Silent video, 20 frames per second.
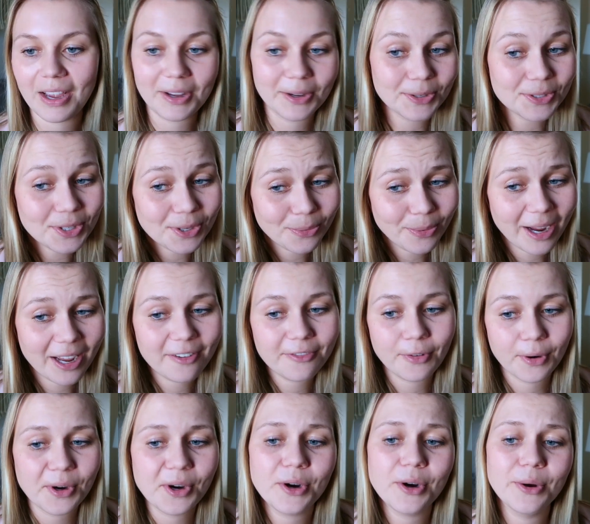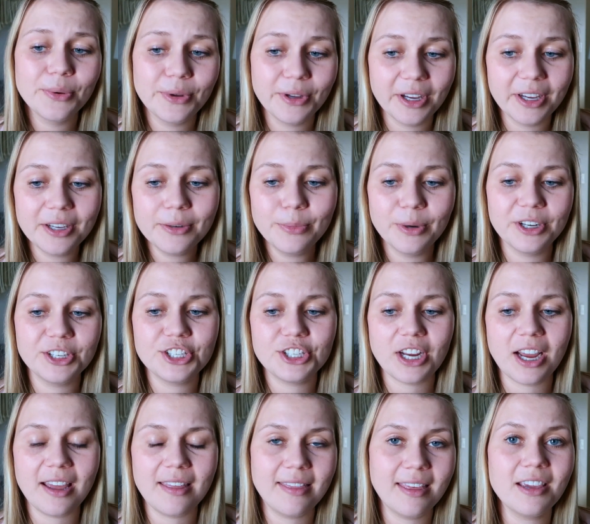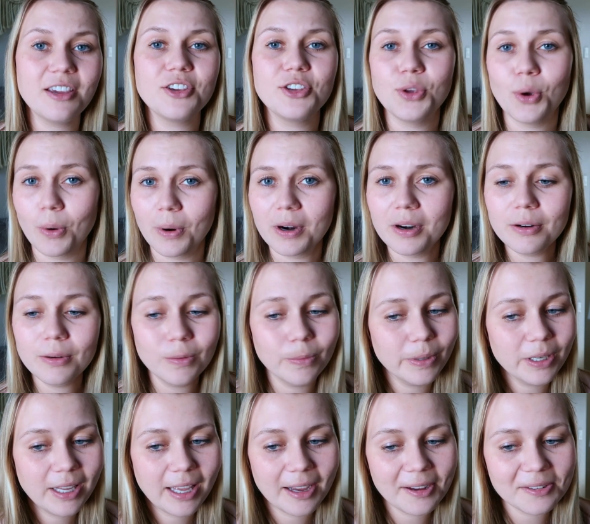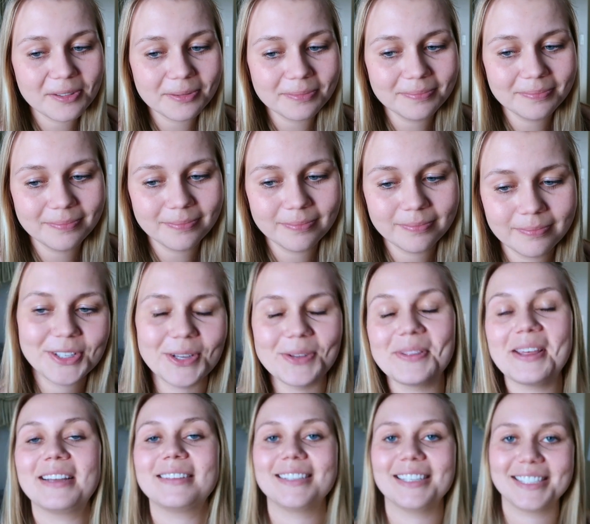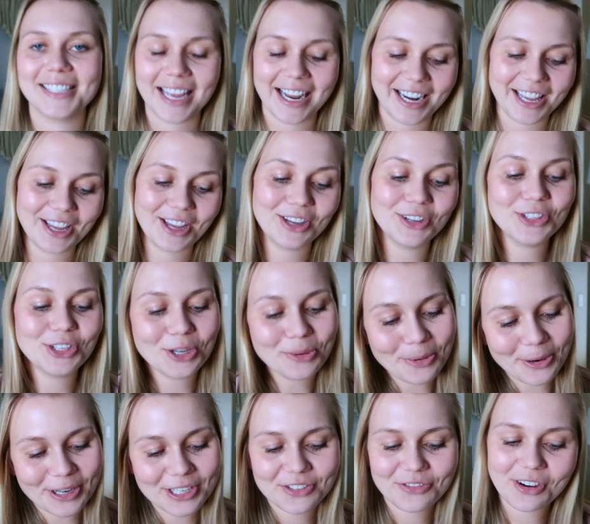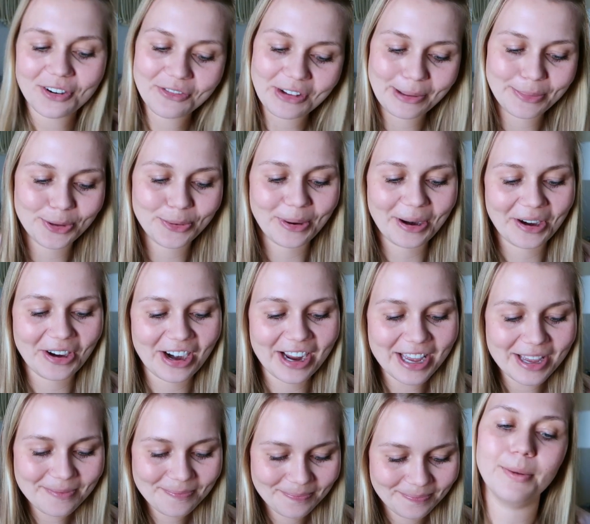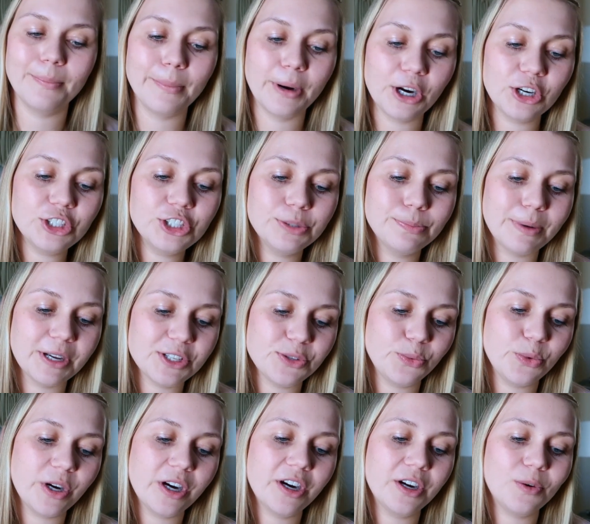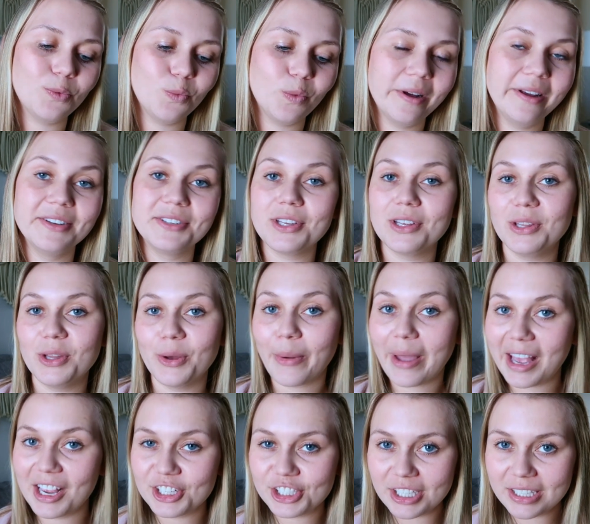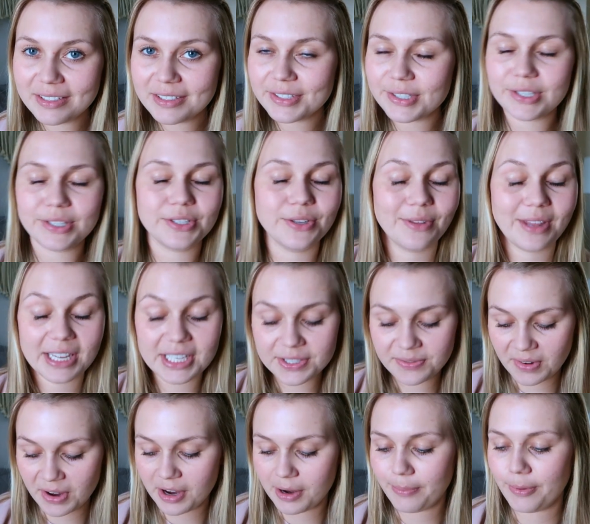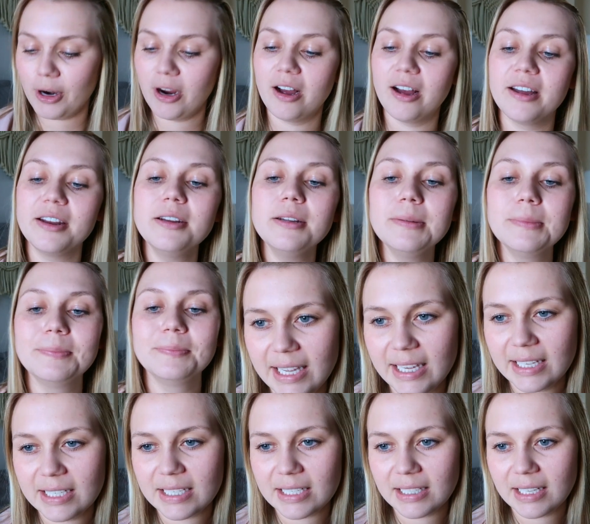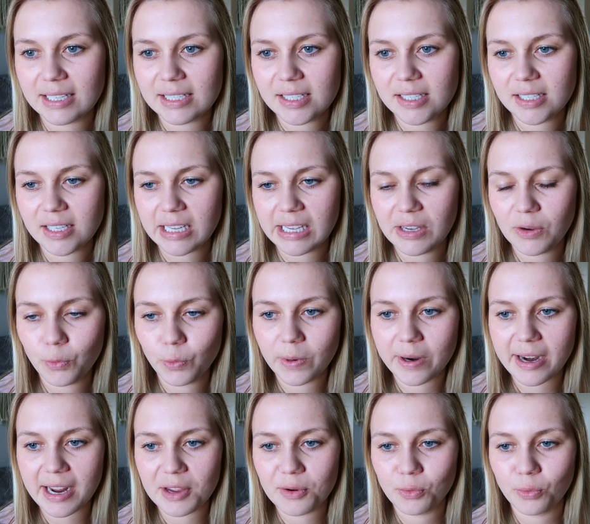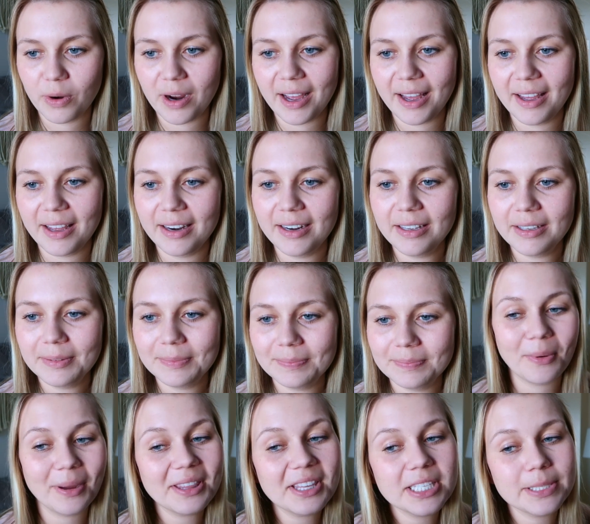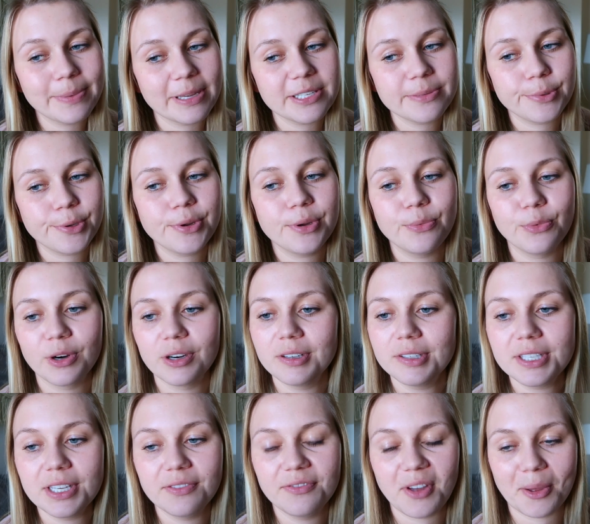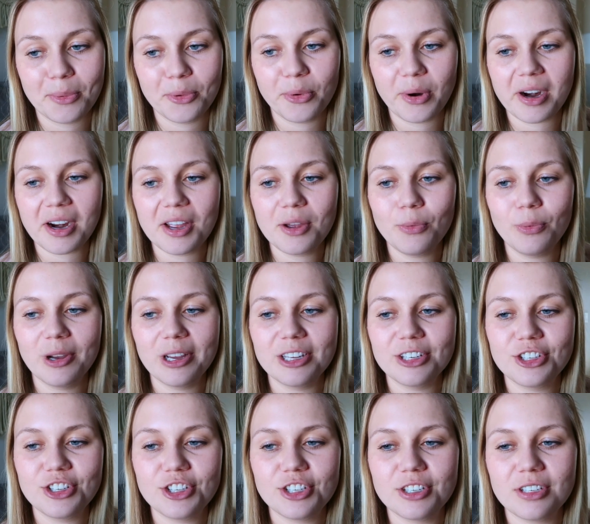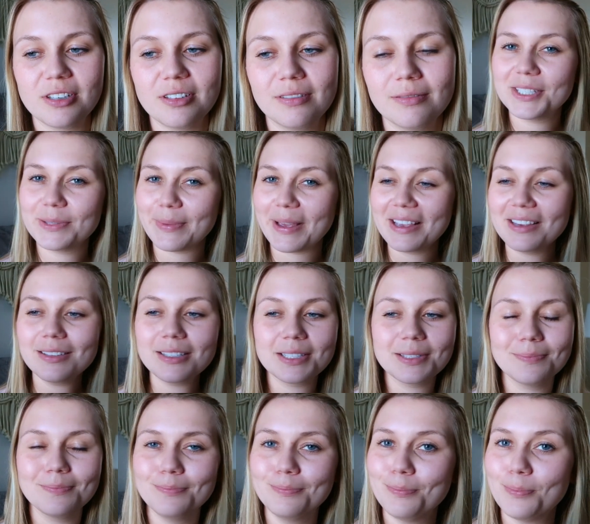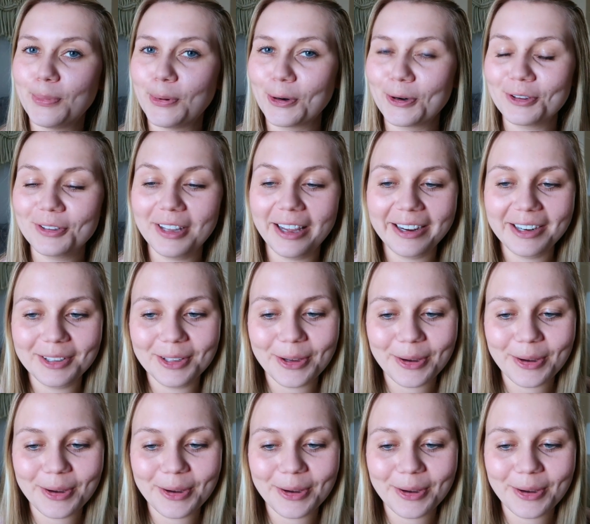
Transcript: I also read For Your Own Good, which I think your would count. So that's exciting. Two points for February. The March buzzword was locations, so that's very broad. And let's see what I read. I read The Space Between Worlds in February, which space borderline a